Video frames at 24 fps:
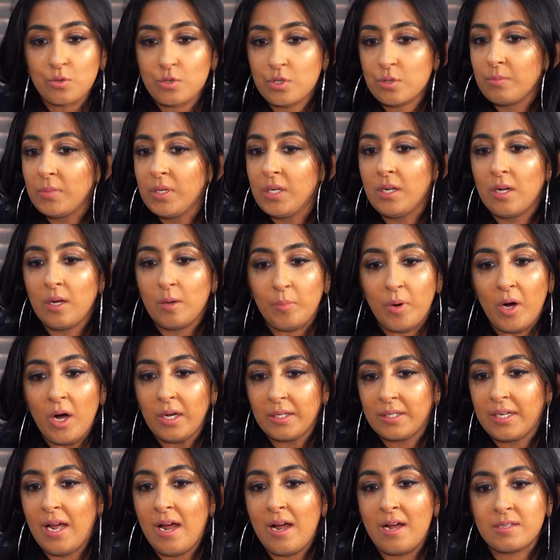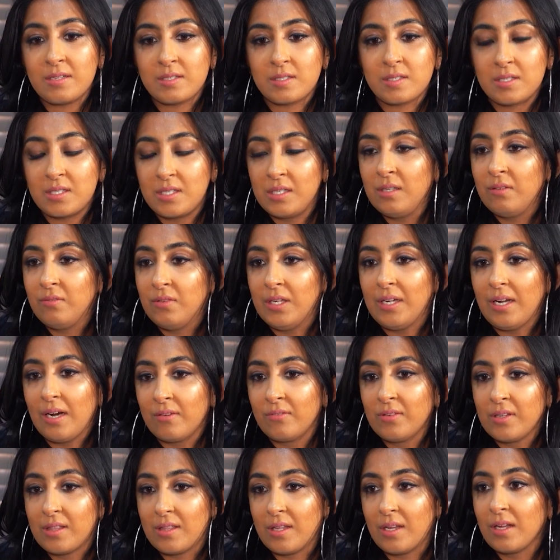Social media, podcasts, TV,
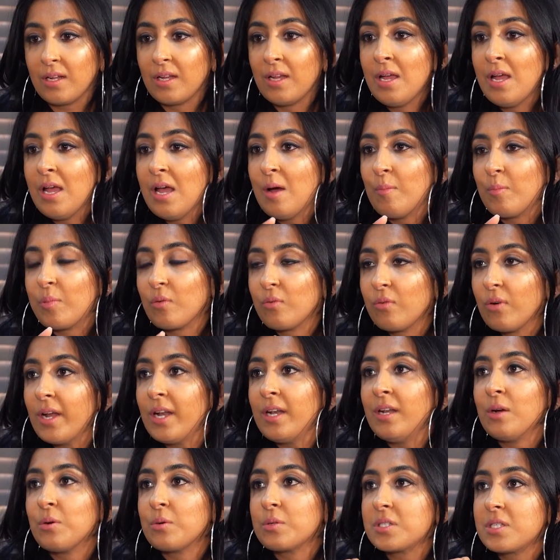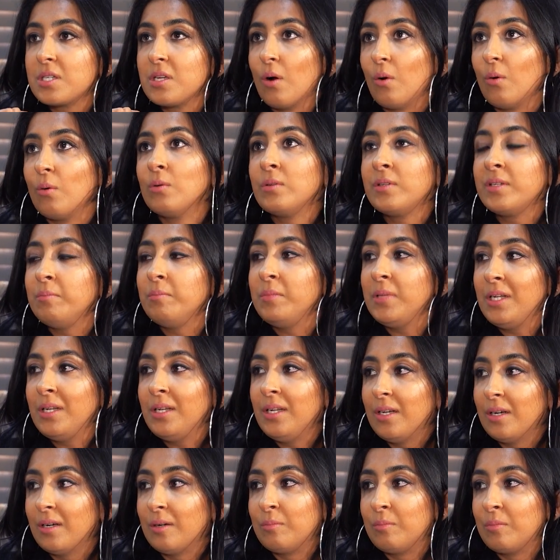everything. But radio is the only
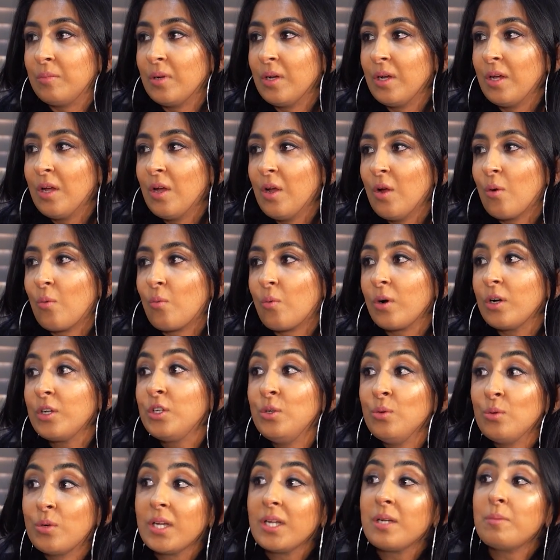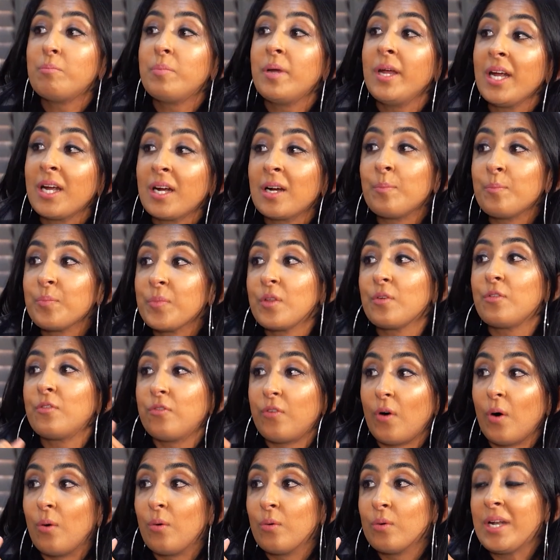medium where you can pick up the
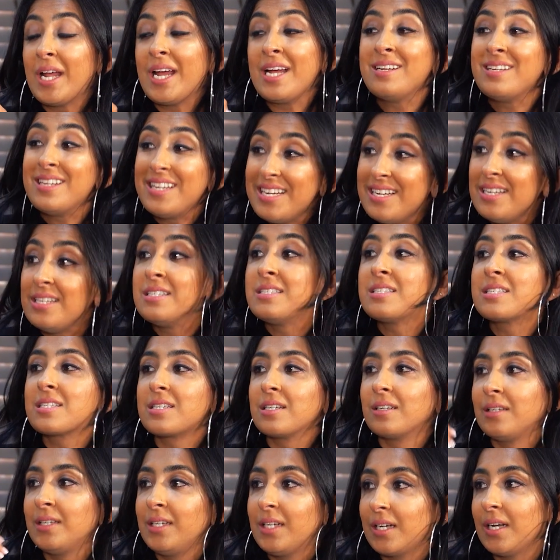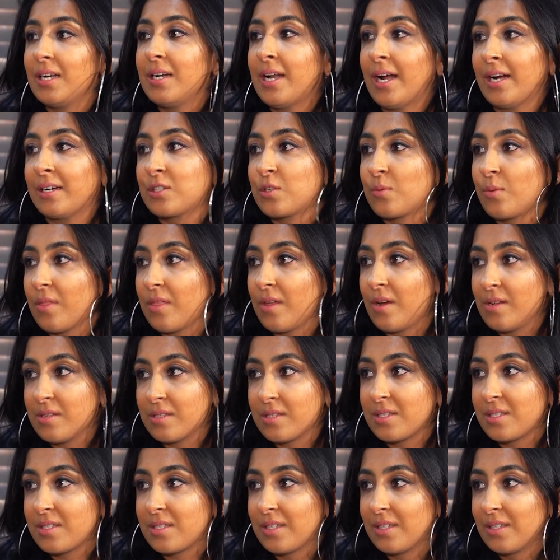phone and instantly connect with
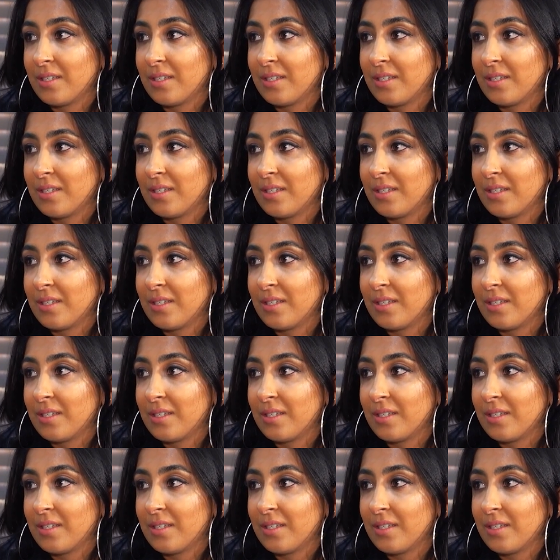us.